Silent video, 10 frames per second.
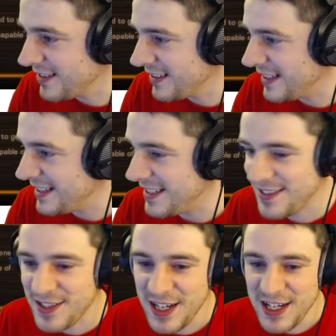It
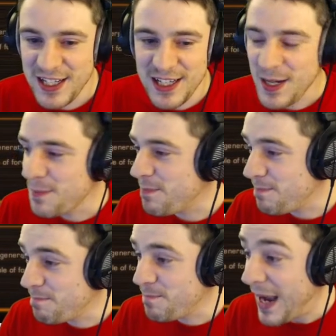is
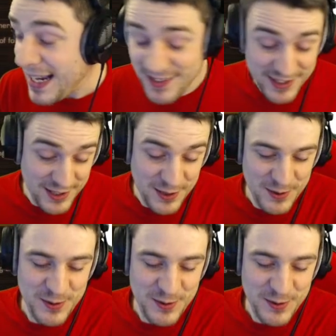past the usual